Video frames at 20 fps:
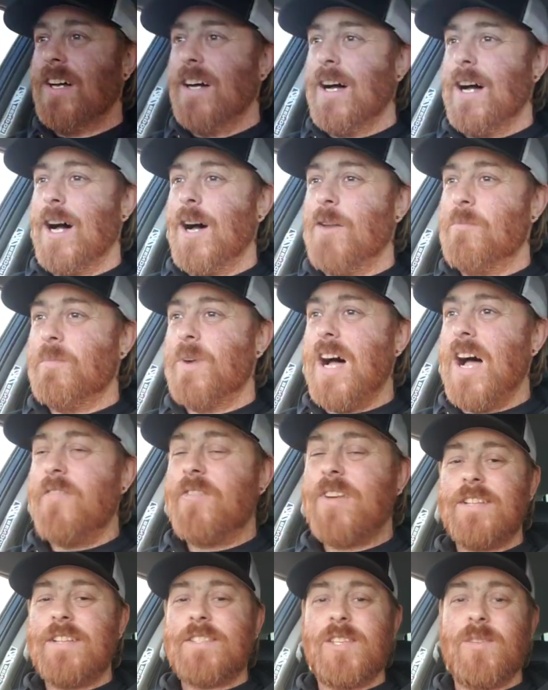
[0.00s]
I've
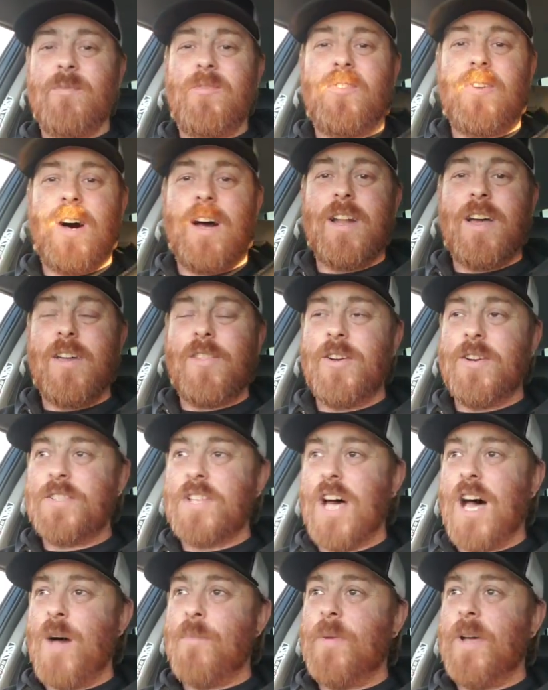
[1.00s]
some fun other
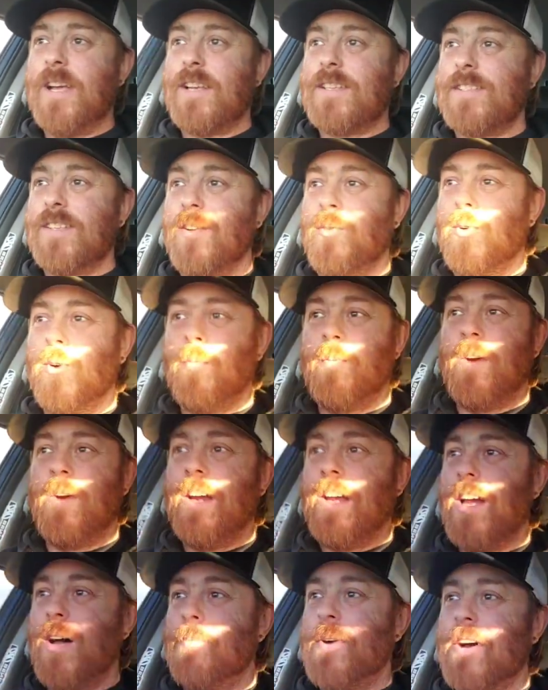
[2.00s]
topics that we'll
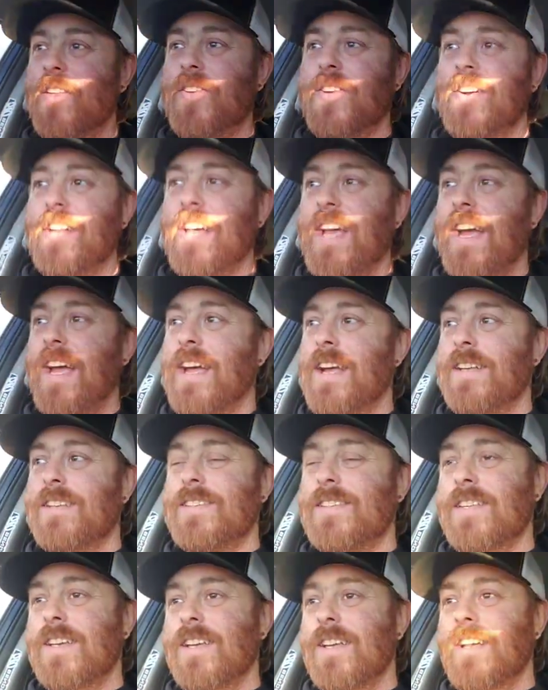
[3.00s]
bring up other
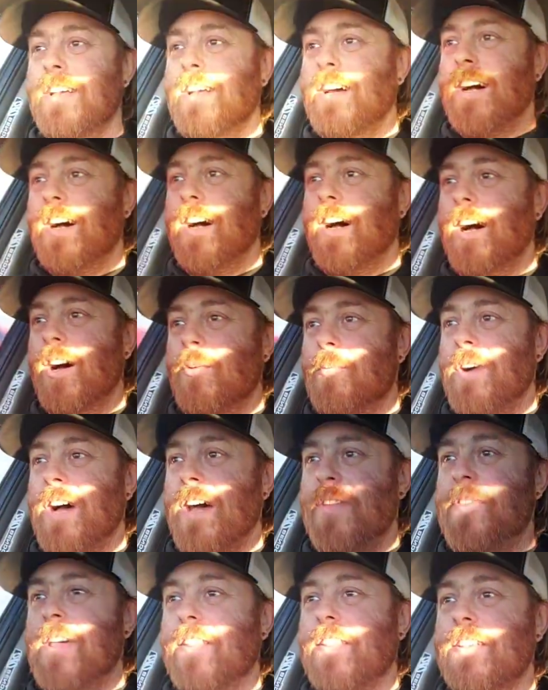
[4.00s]
days.
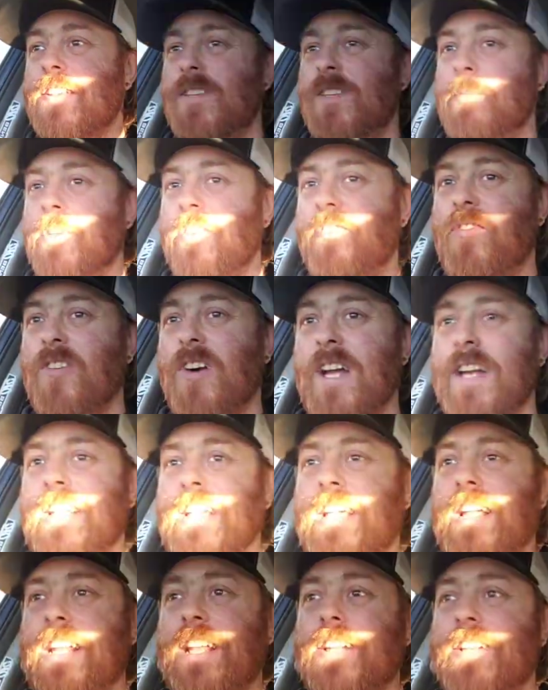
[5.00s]
I think this would be fun to
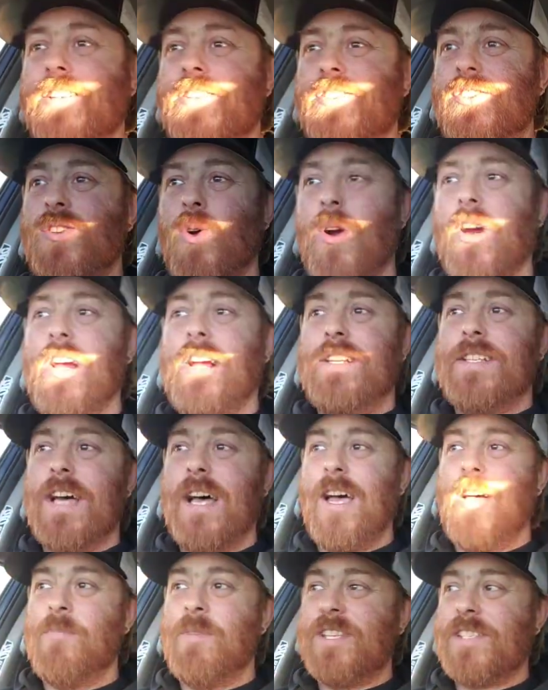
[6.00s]
get into story
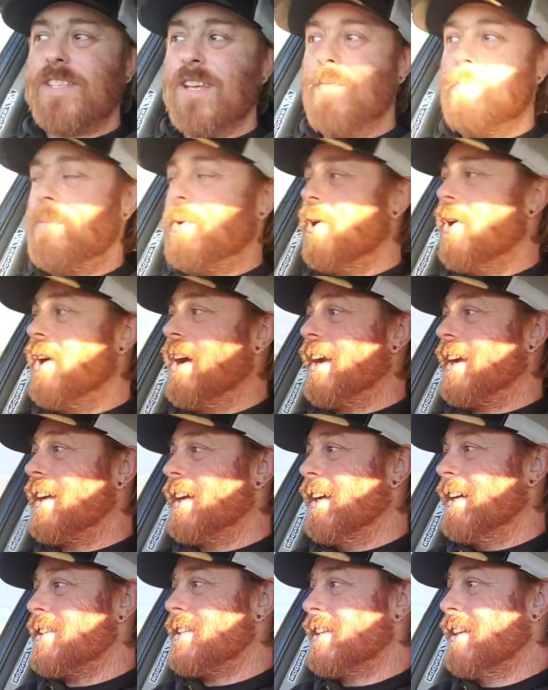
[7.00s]
time at some point,
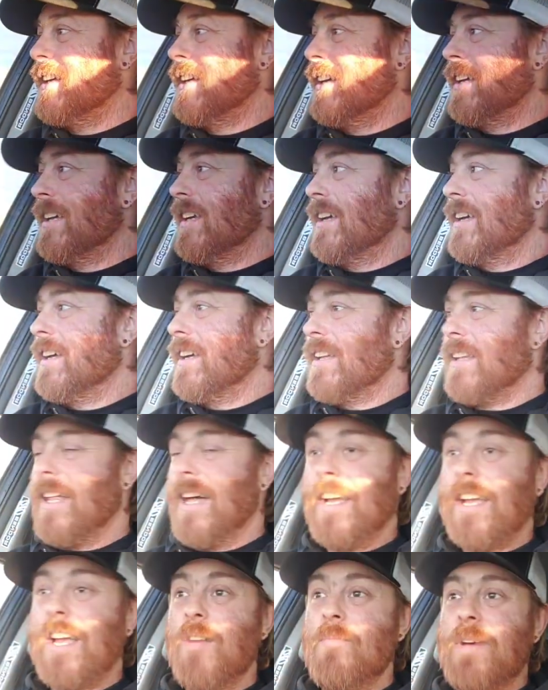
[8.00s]
because
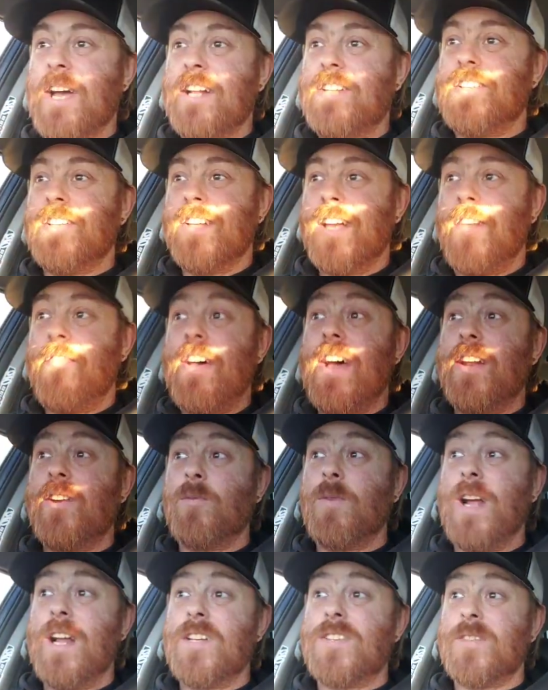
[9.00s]
like I mentioned, I've had to
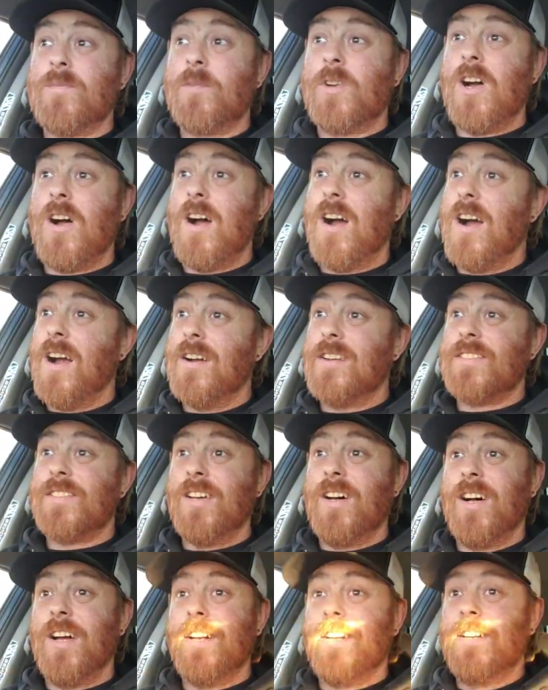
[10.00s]
wrench some cars
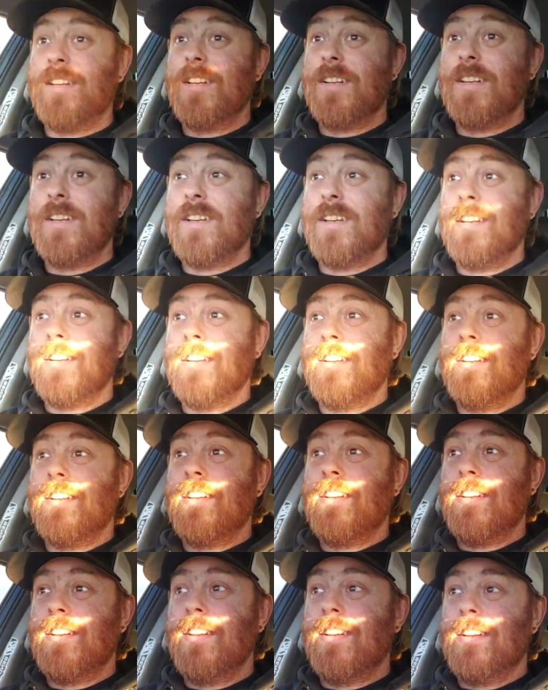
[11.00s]

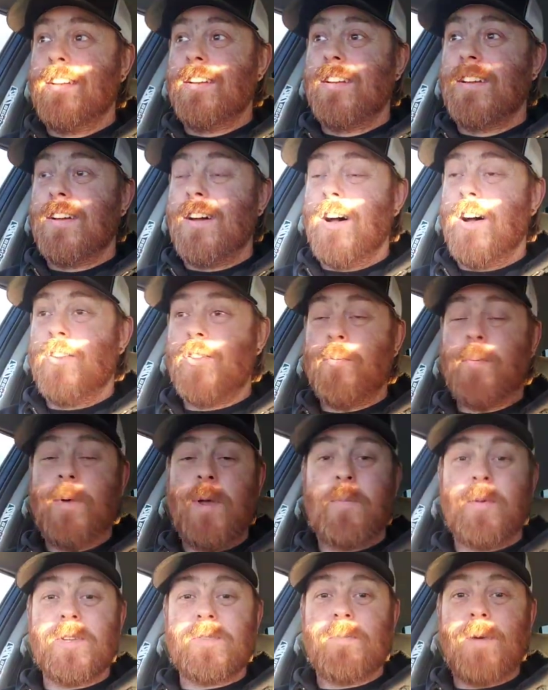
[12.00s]
on other
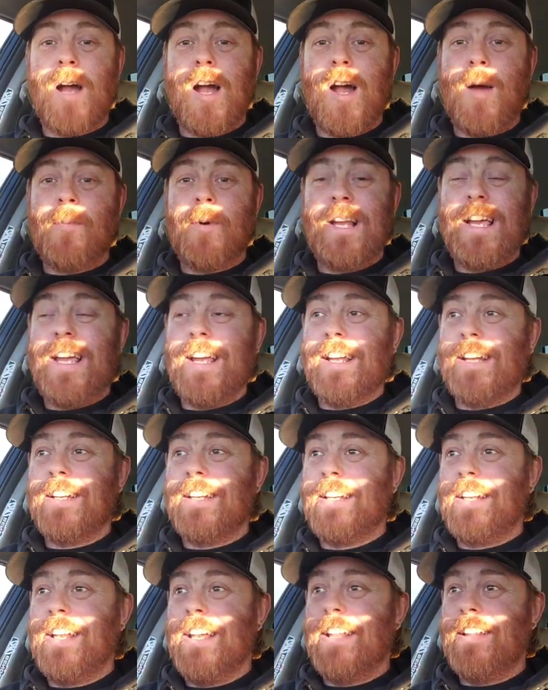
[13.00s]
people's property,
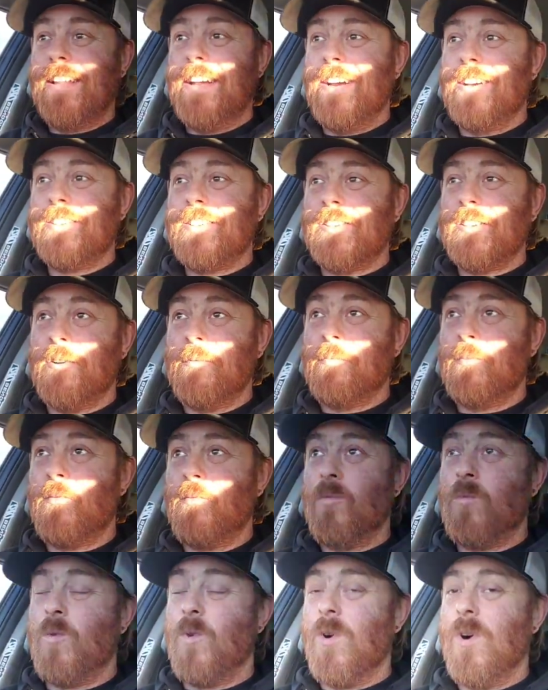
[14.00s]
and there's
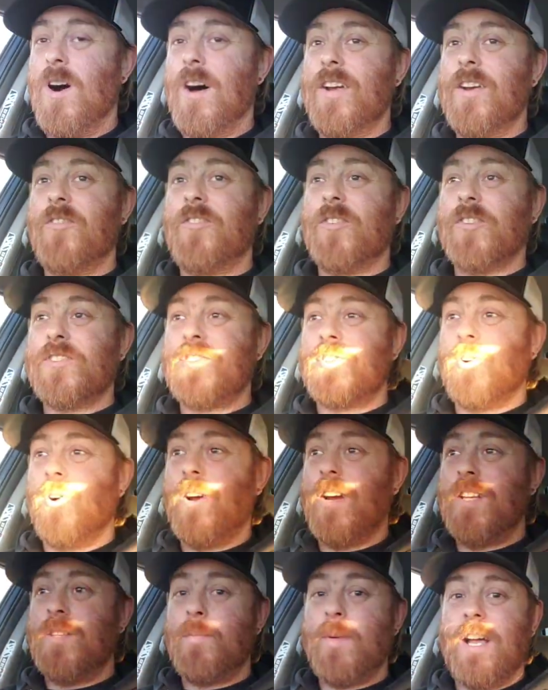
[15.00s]
some wonderful
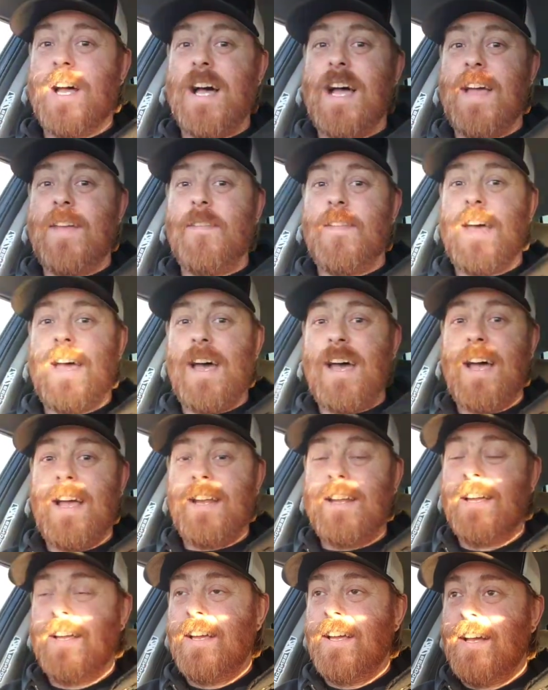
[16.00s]
stories behind that.
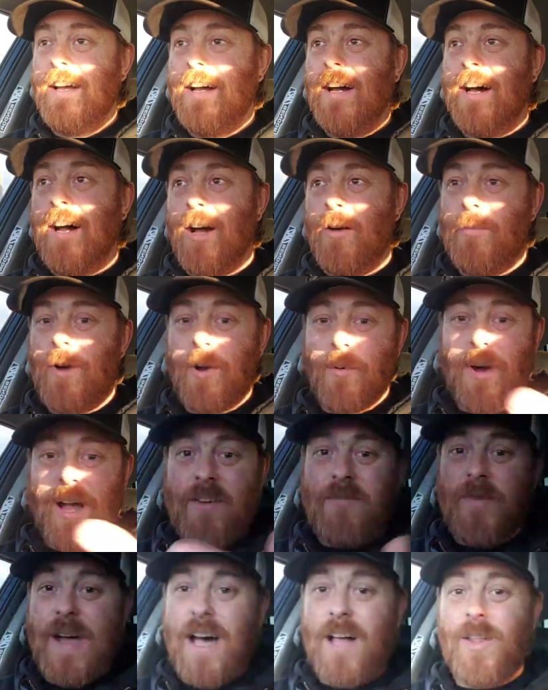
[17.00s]
My
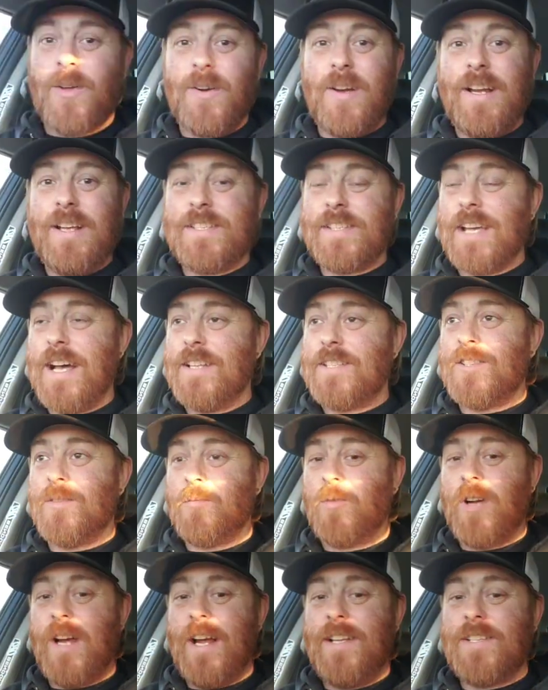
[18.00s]
wife Valerie's got
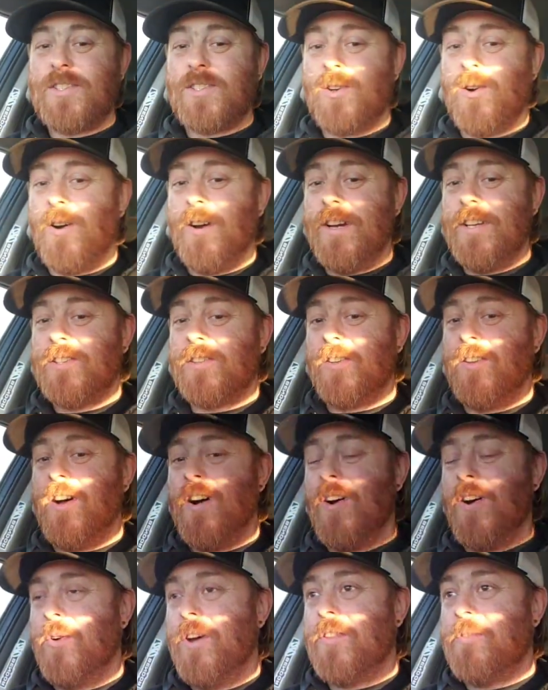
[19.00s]
some great stories
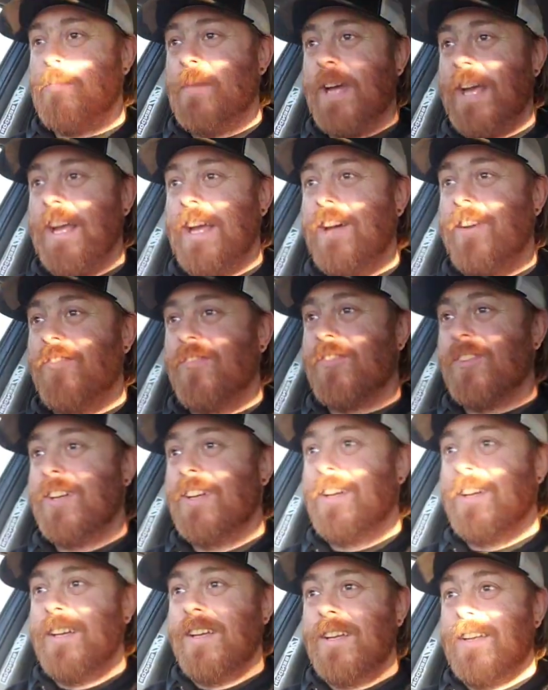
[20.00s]
along with me of
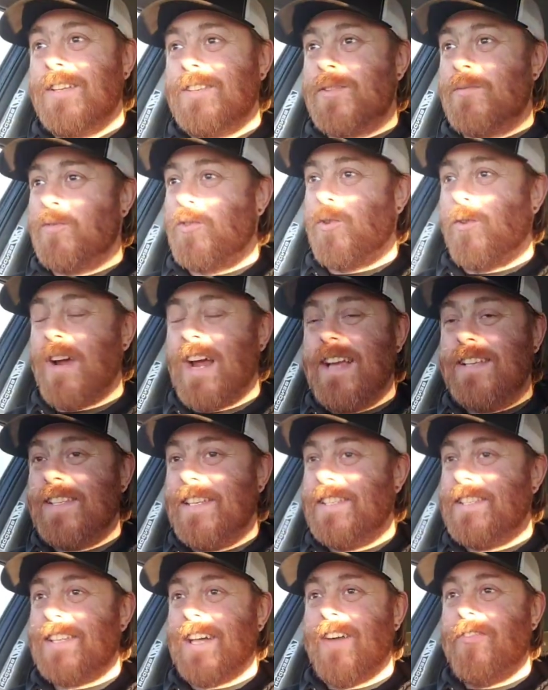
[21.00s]
some
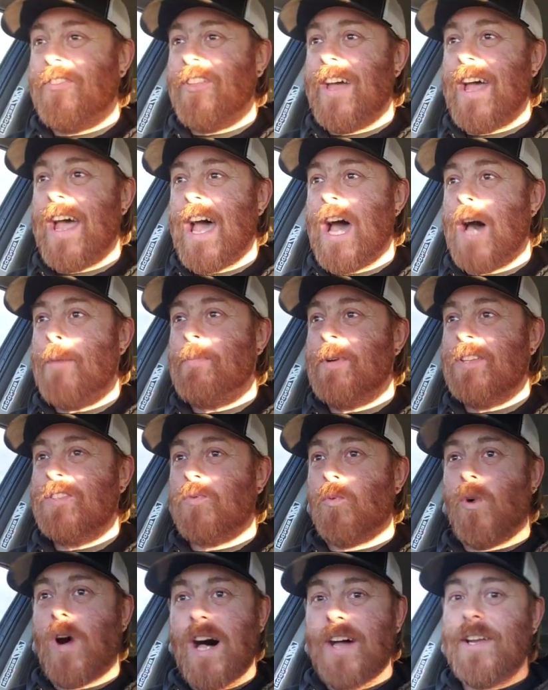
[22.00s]
crazy stuff that happens
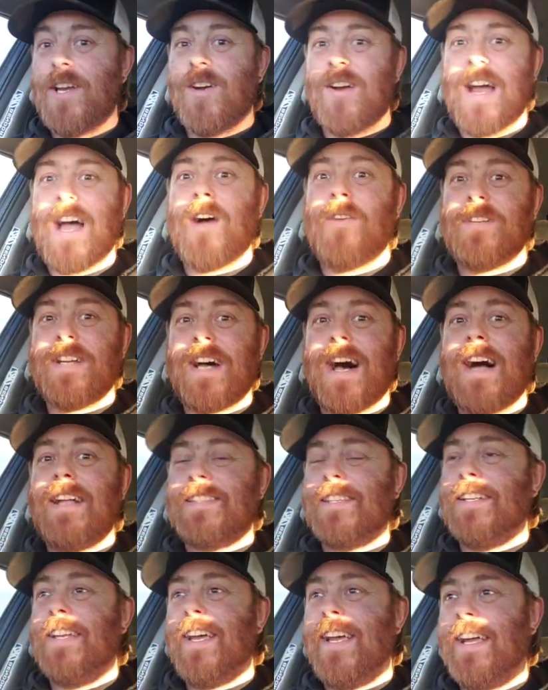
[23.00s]
while you're out
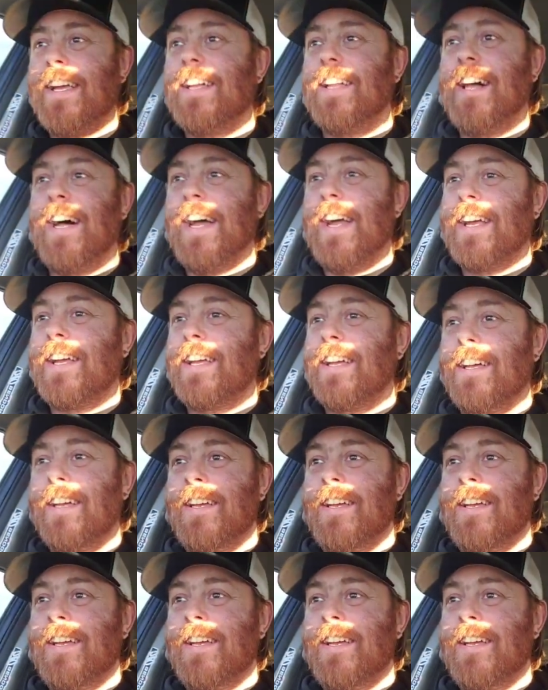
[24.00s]
Datsuning. Like,